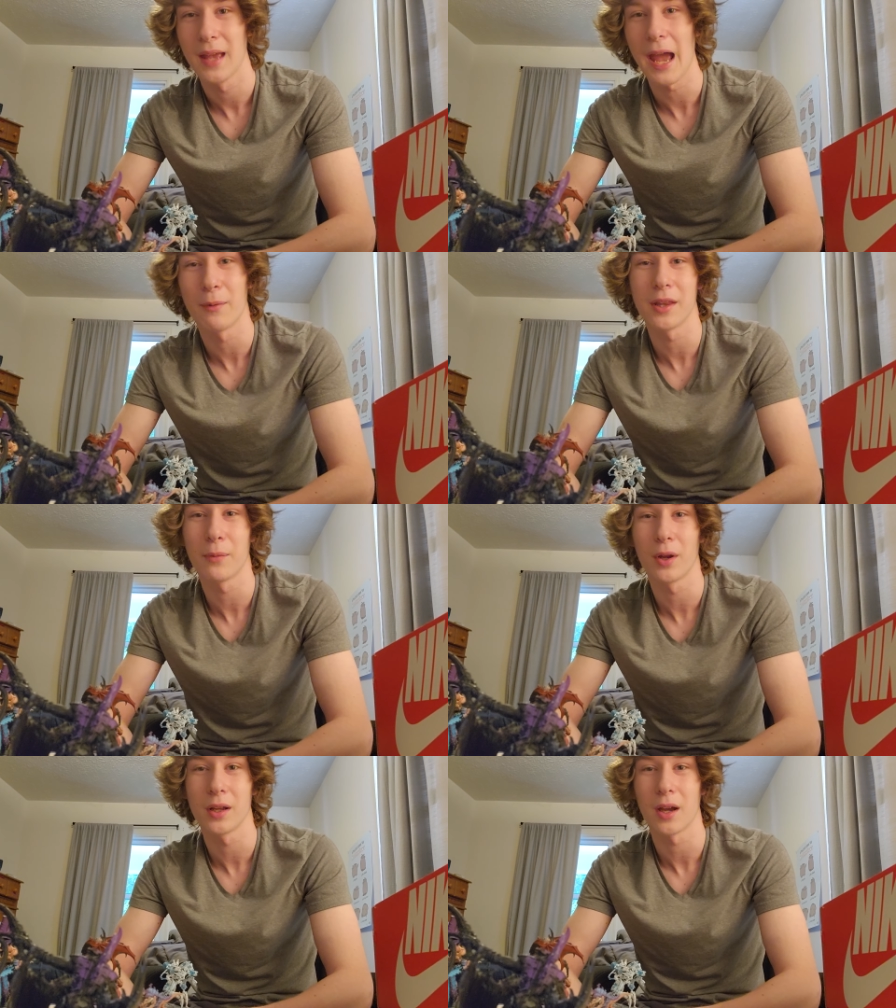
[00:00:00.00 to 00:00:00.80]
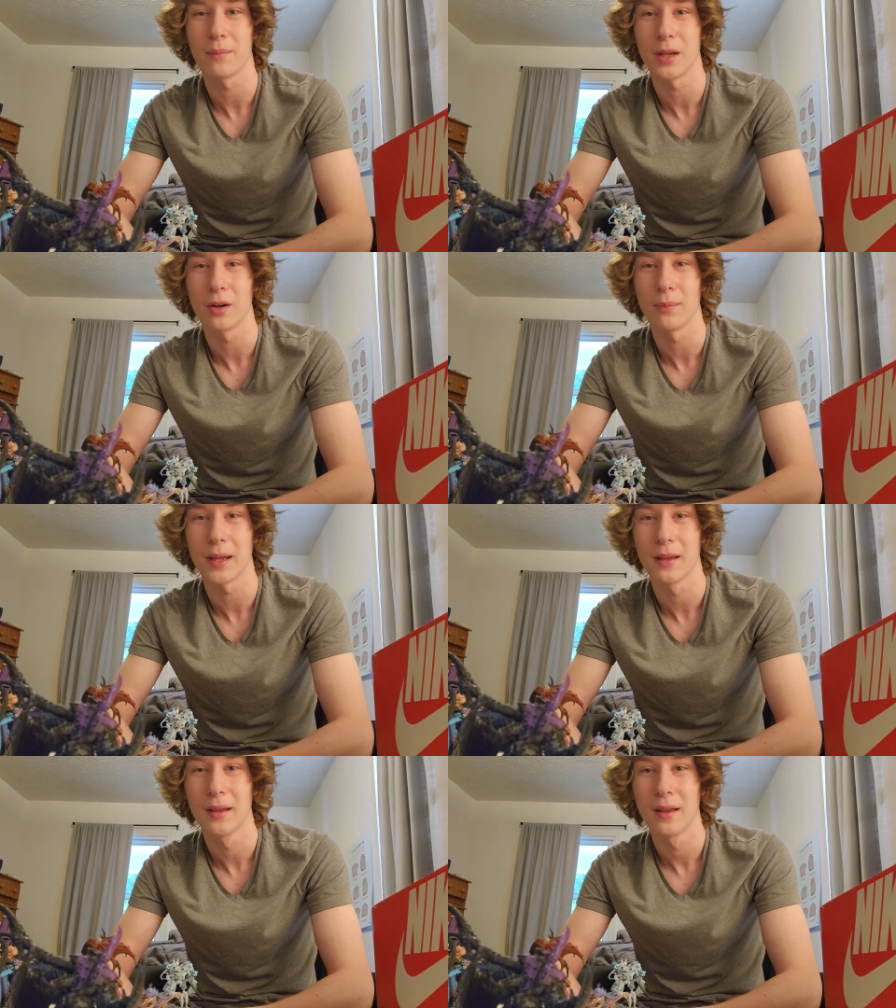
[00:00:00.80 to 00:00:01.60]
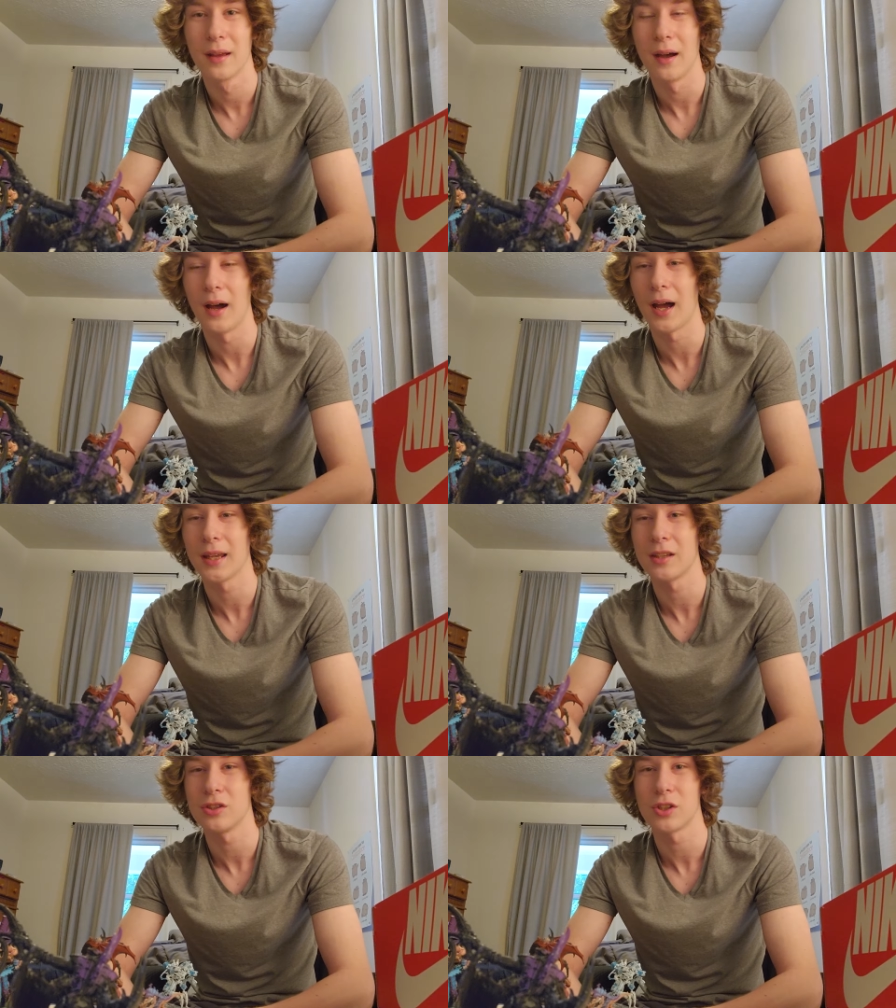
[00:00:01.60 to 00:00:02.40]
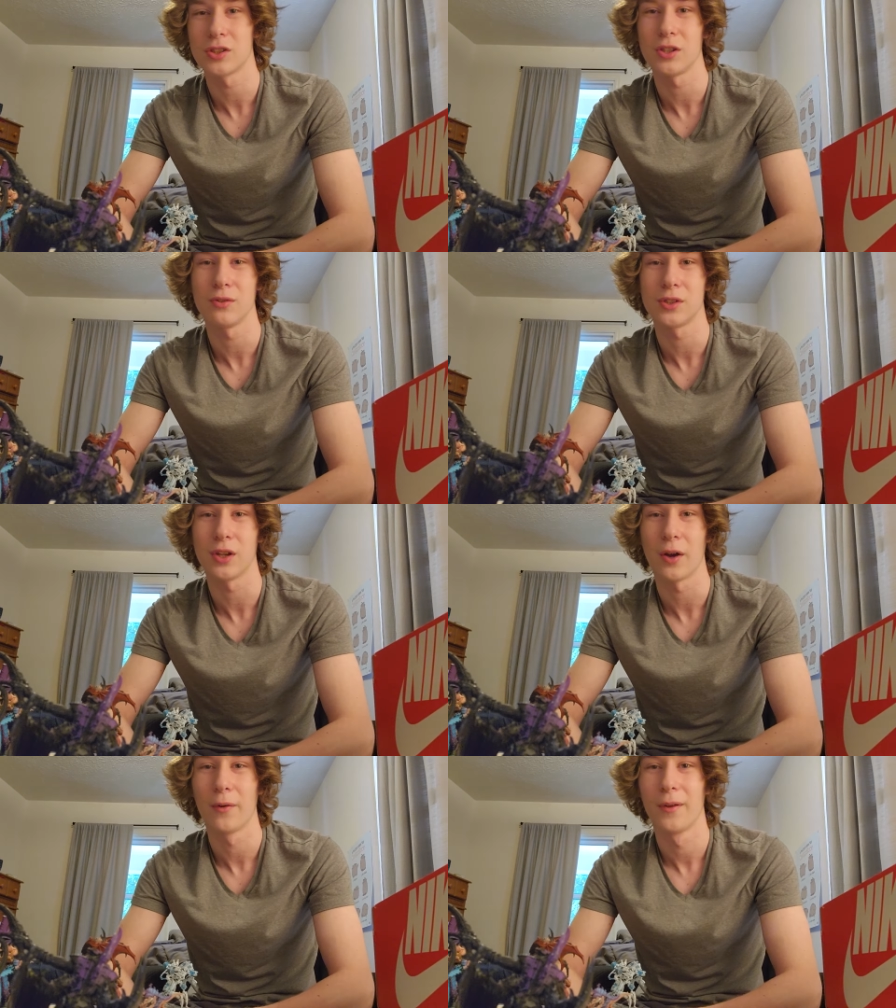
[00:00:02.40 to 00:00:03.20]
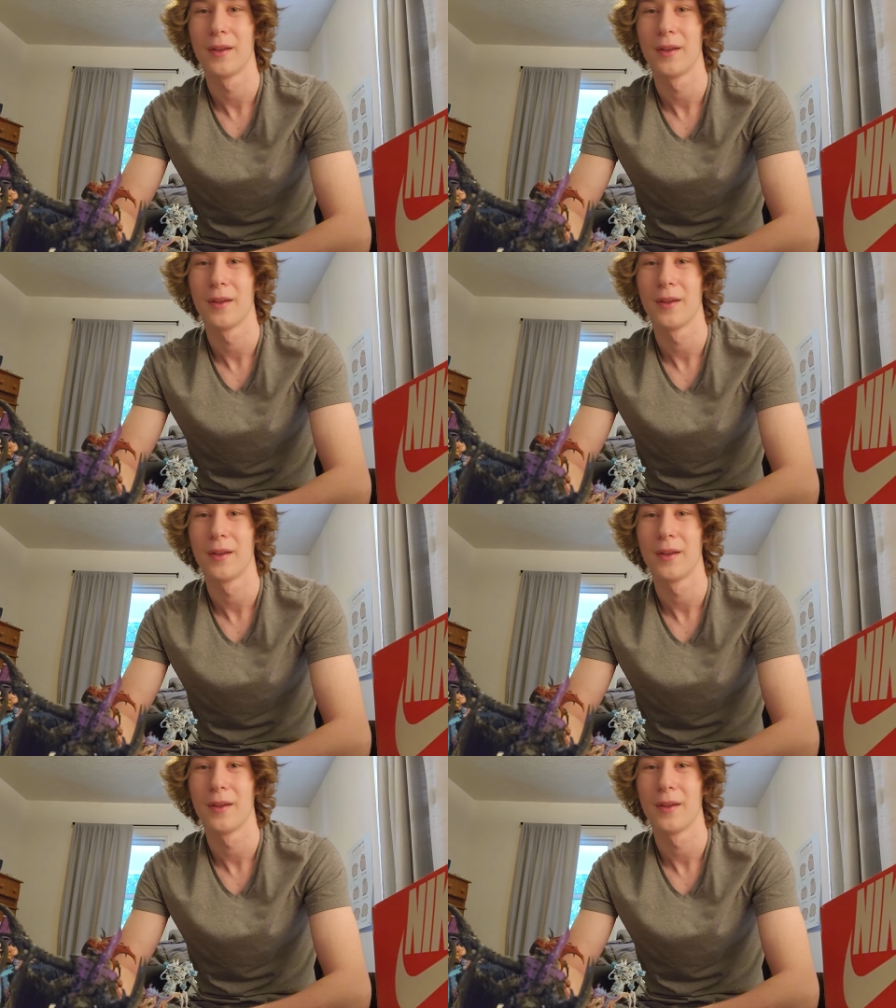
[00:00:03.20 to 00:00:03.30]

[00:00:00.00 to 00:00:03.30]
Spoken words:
And when they want to come near me, I can just use, you know,